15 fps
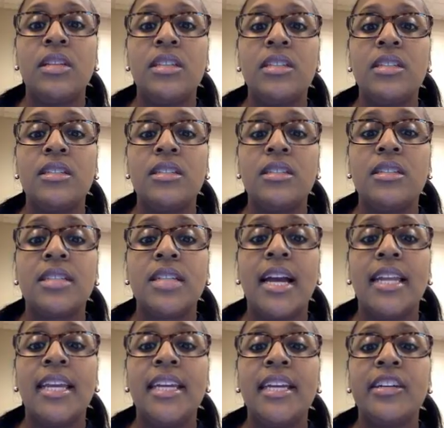
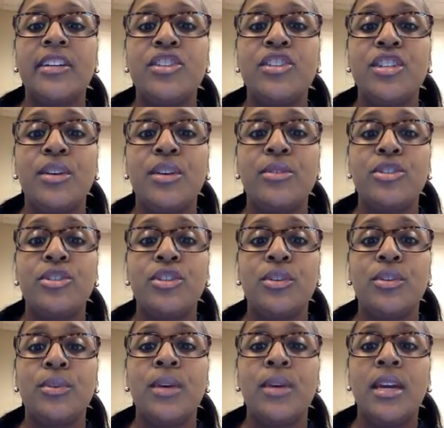slide here shows
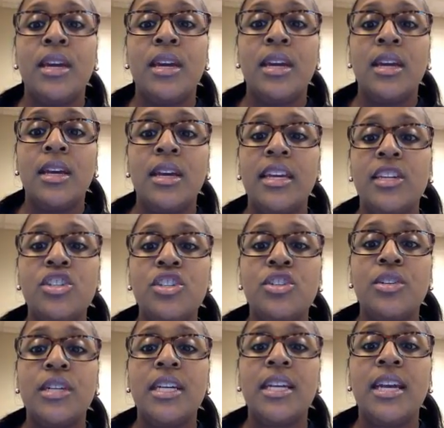you the
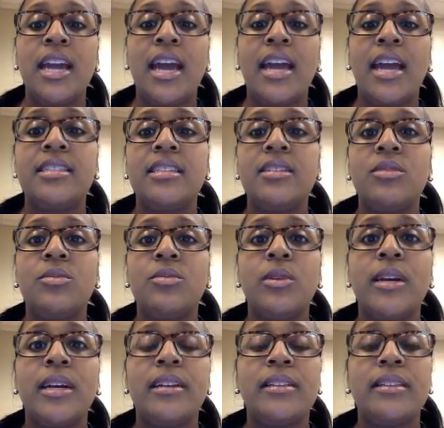history, as in
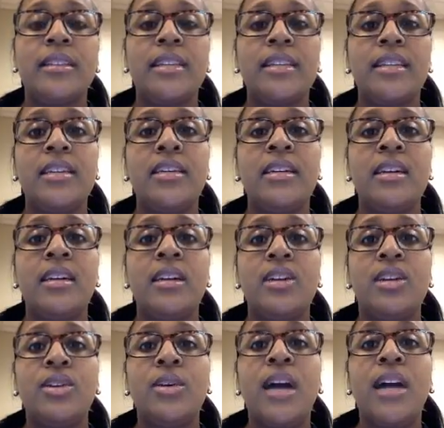where the
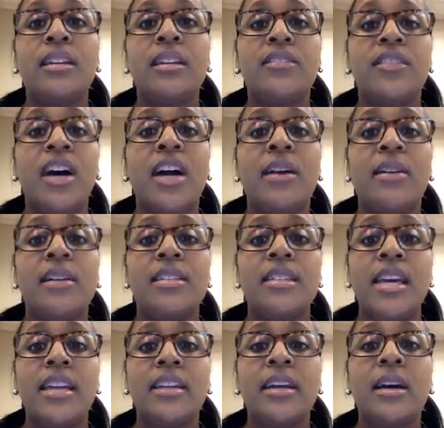Uganda
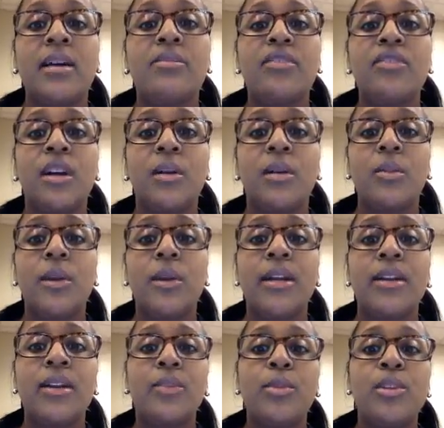virus had come from, where
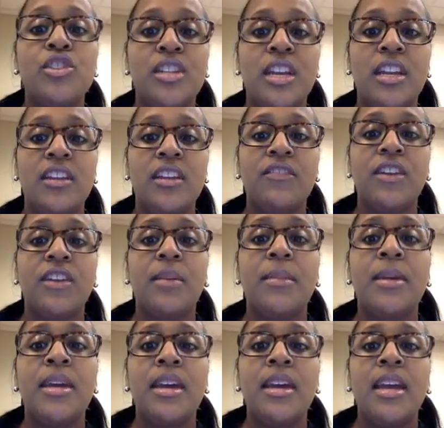it originated
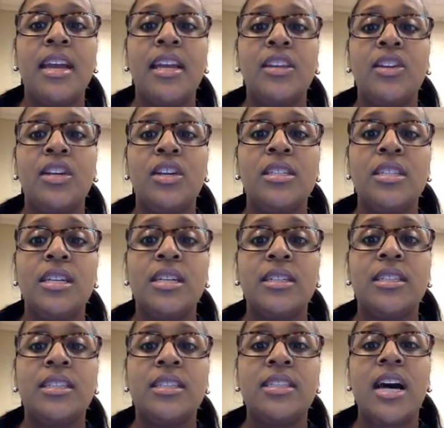from. And you can
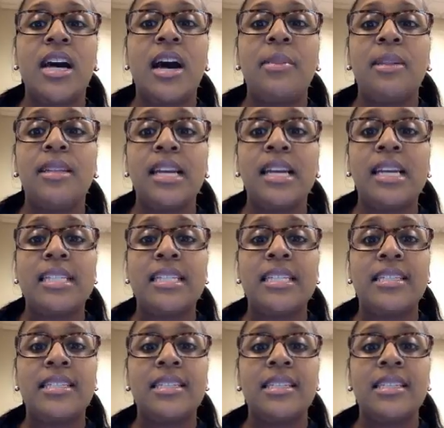tell at the top in
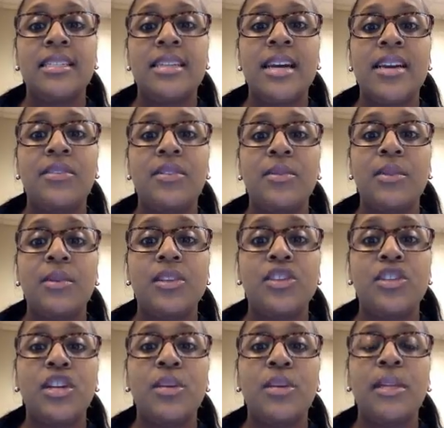1967, when the
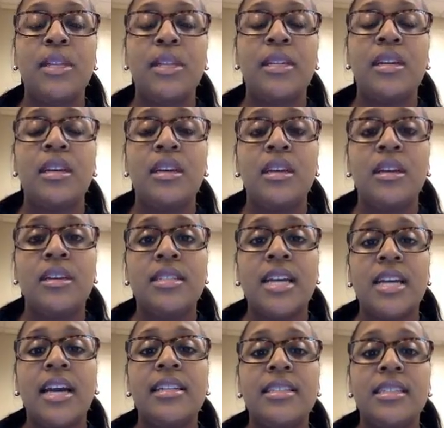German
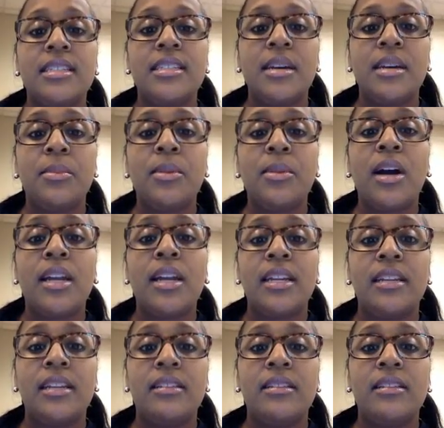scientists had
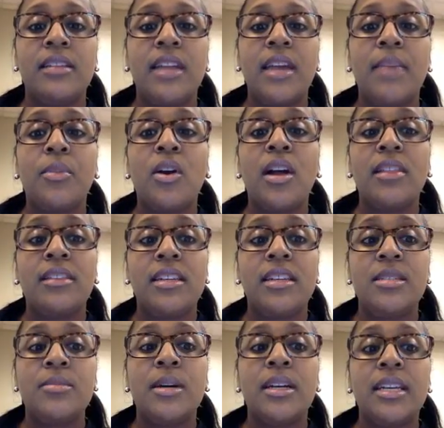brought
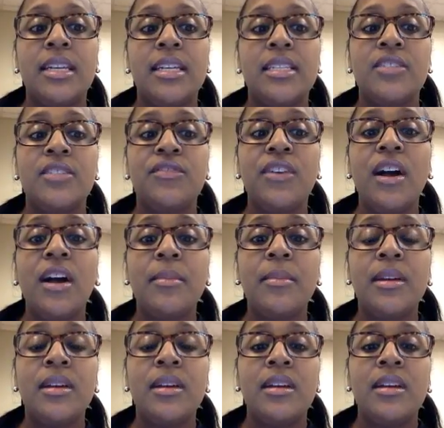these monkeys from